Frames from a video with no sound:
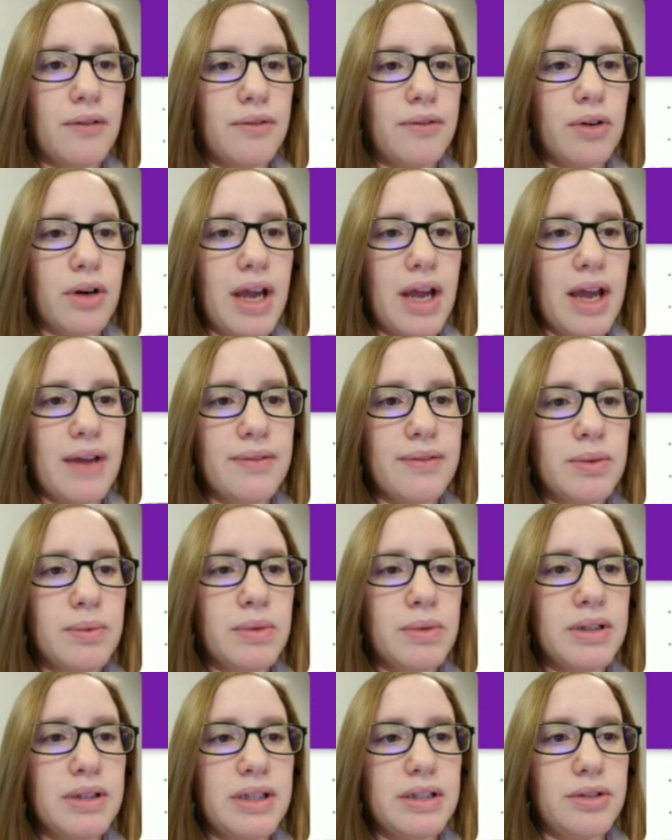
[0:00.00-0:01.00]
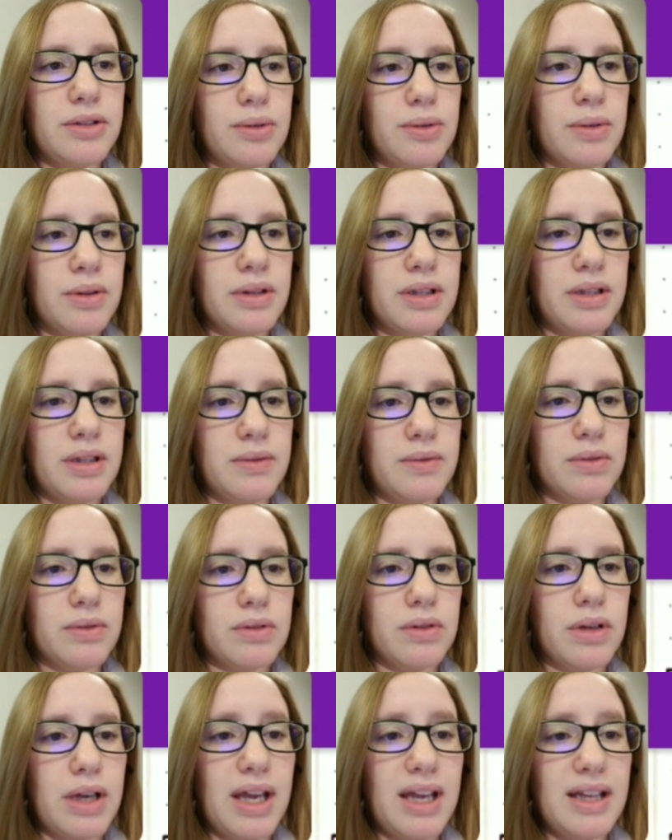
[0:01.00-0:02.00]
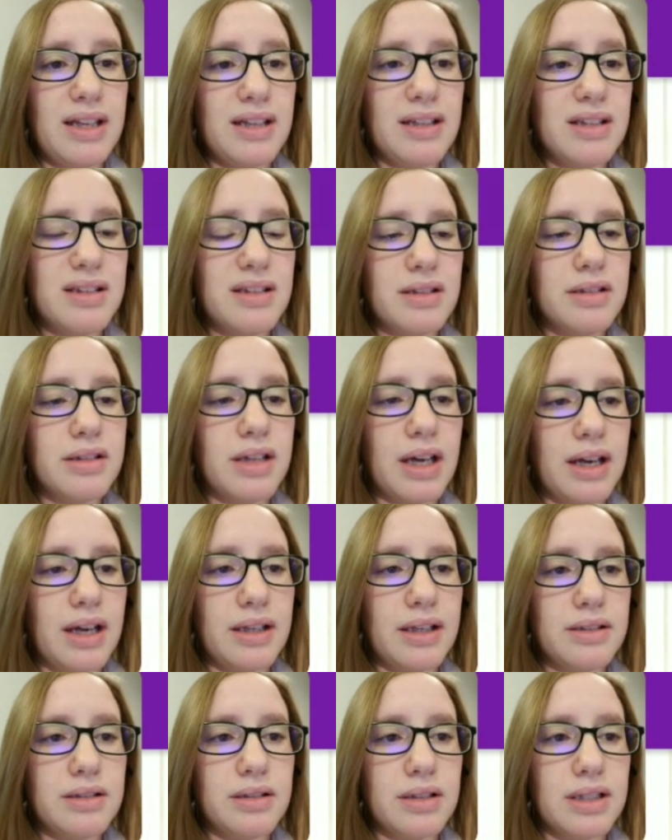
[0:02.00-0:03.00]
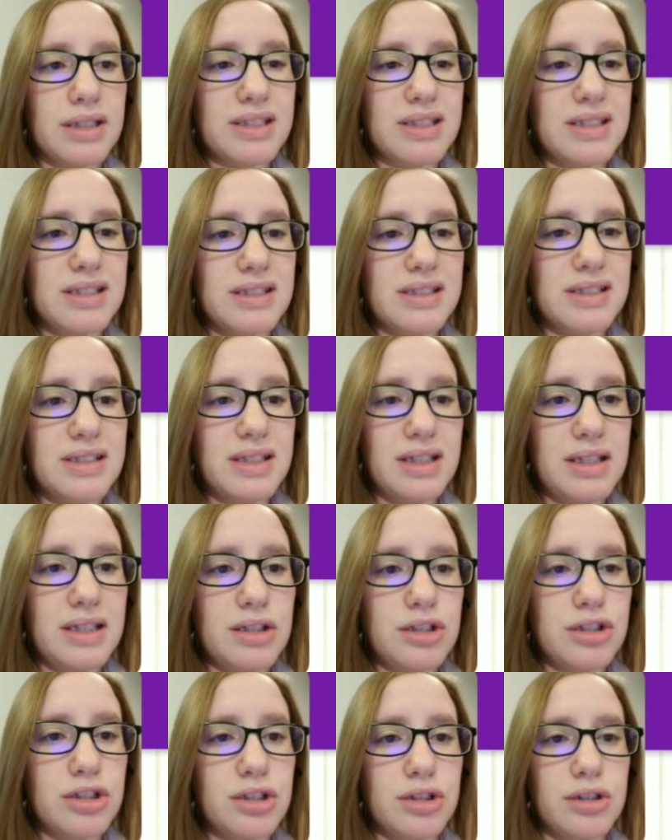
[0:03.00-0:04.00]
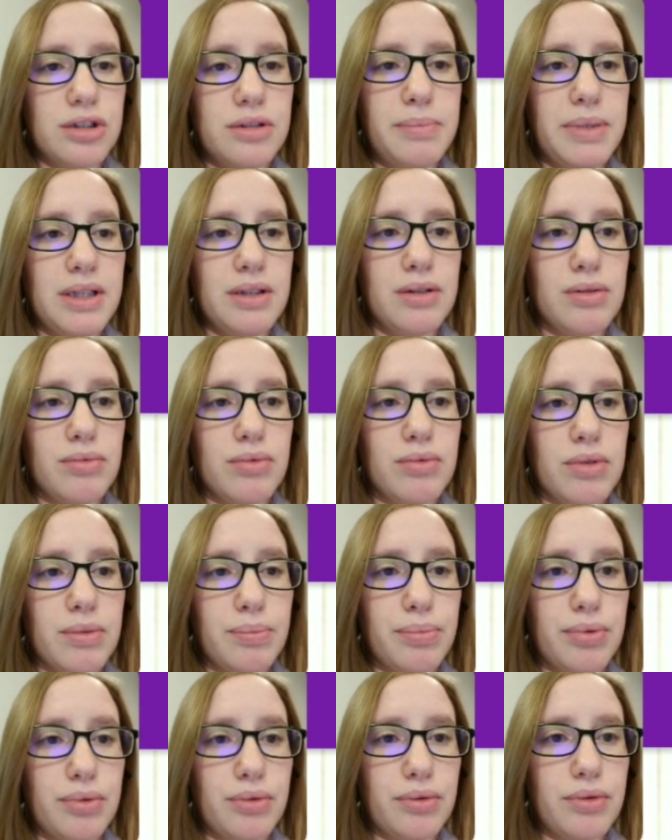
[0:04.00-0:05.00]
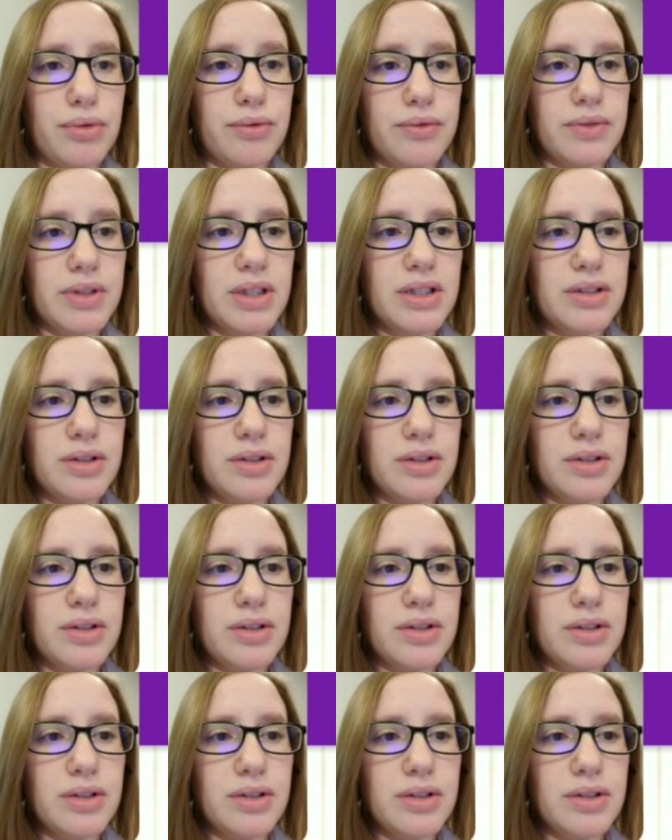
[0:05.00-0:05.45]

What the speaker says: For everyone that doeth evil hateth the light, lest his deeds should be reproved.